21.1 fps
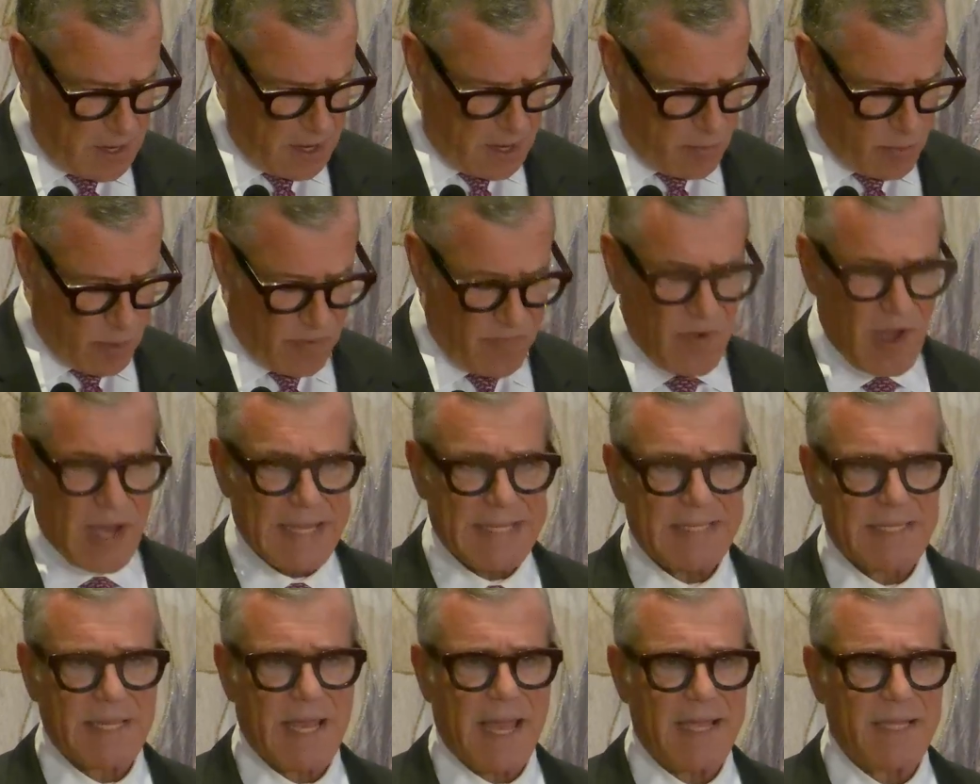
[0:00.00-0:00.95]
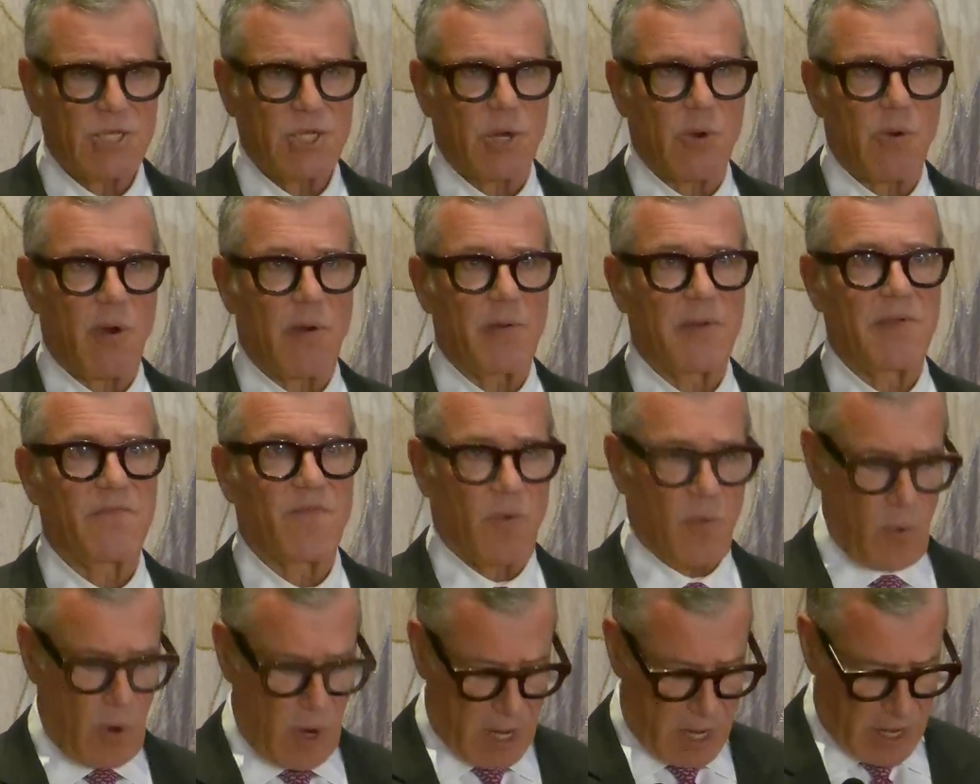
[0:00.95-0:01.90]
provide sanctuary for
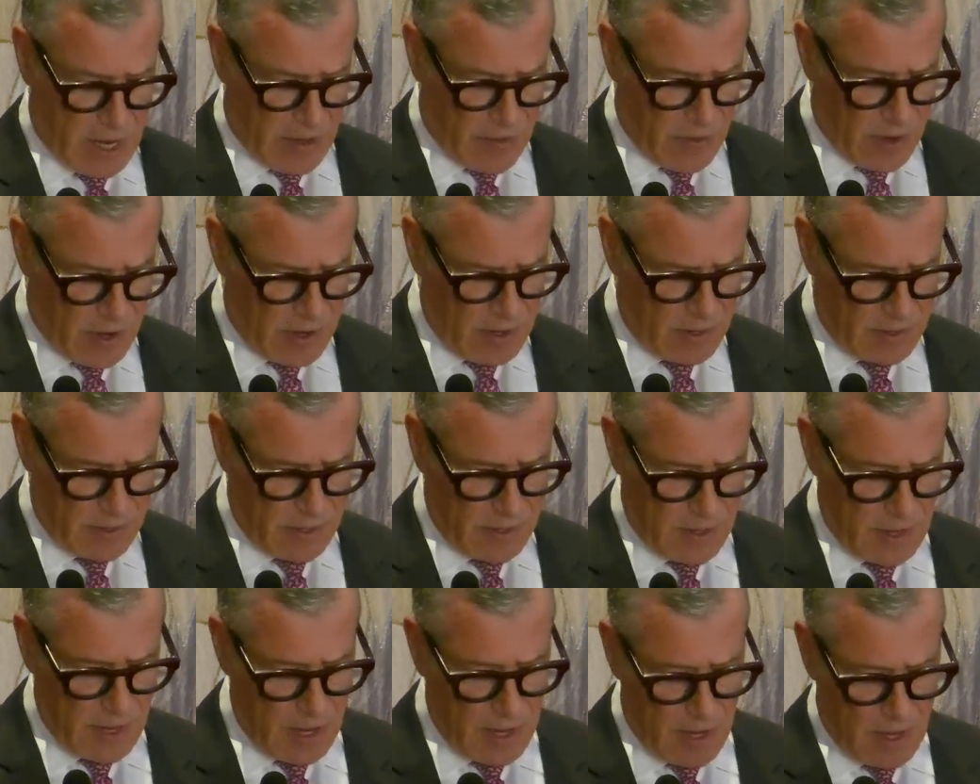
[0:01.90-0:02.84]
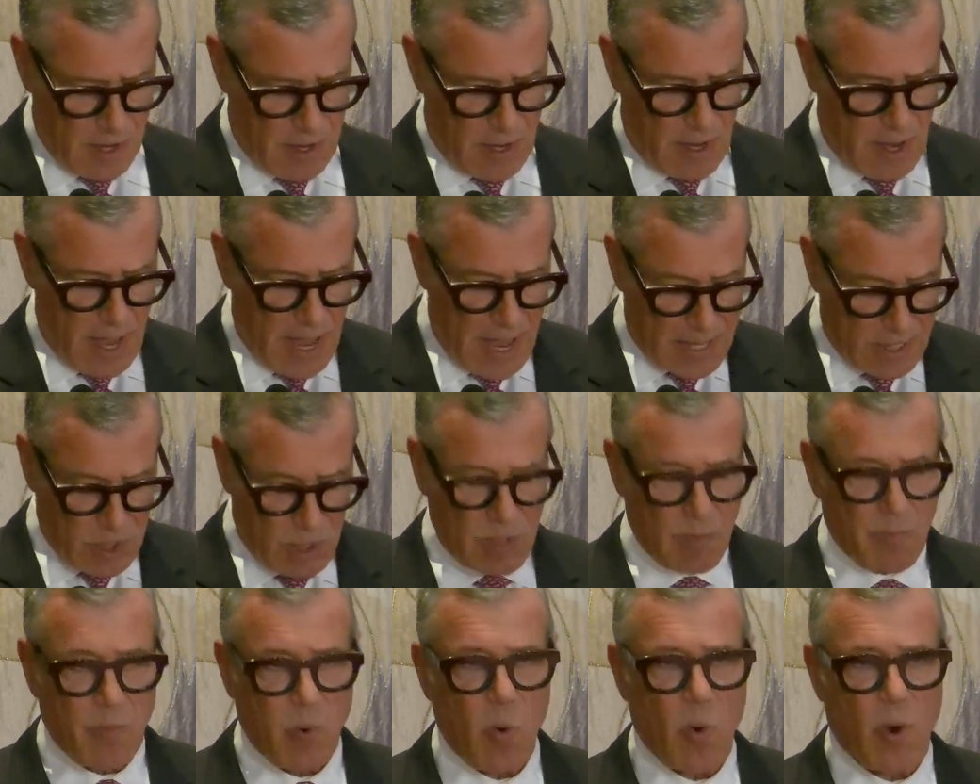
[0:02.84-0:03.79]
one another, and
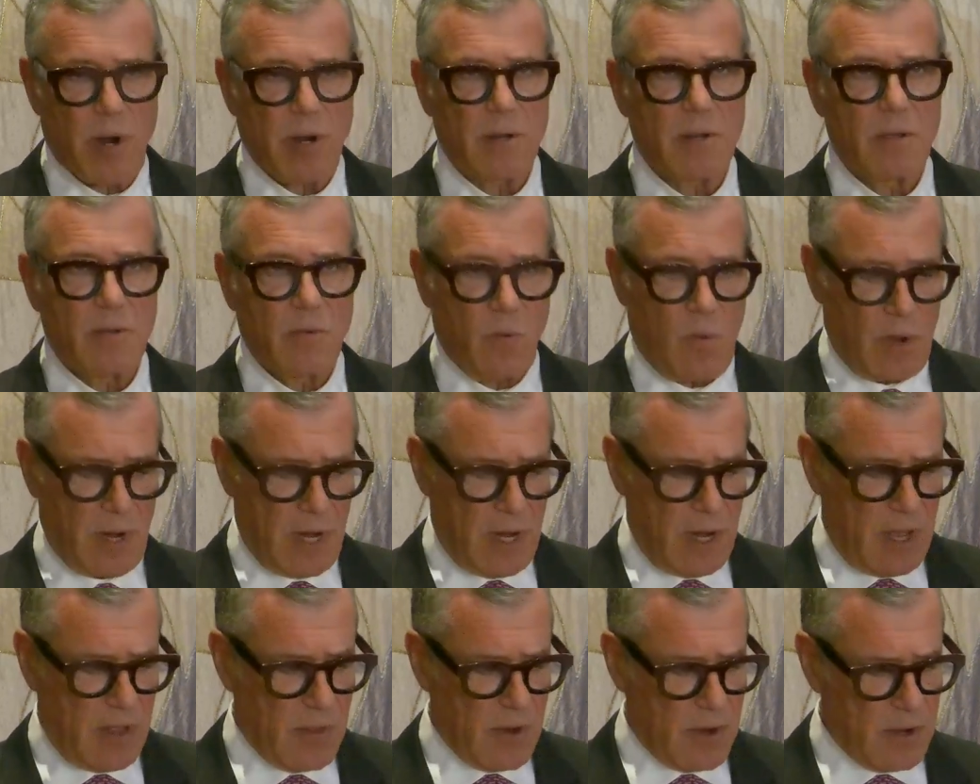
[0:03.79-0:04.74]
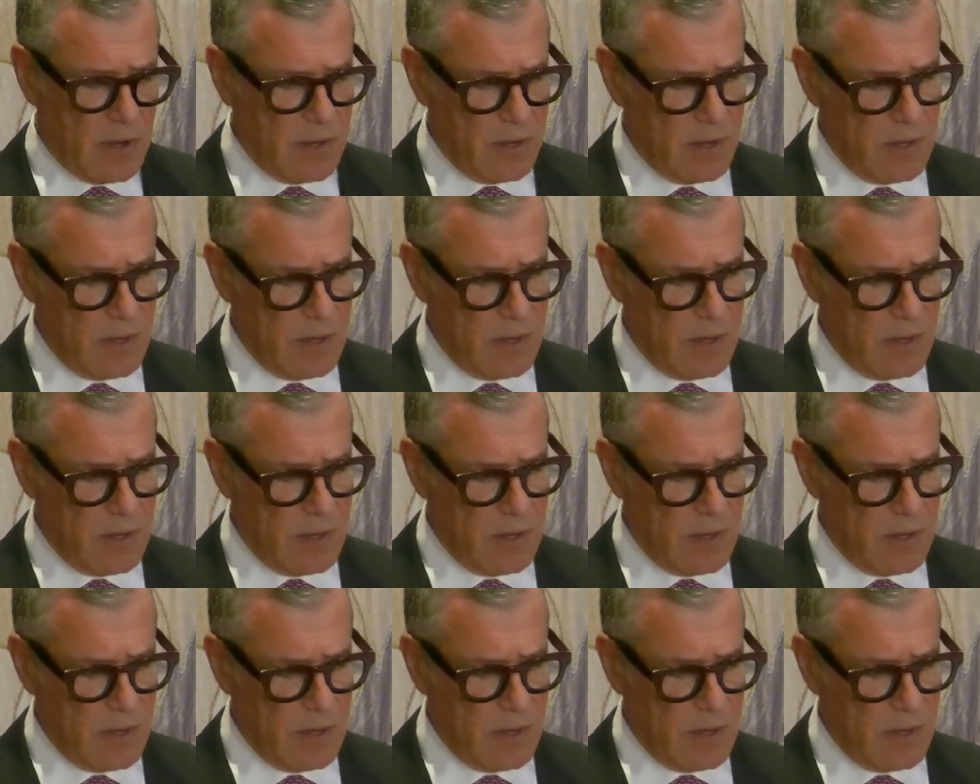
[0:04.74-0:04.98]
support one another.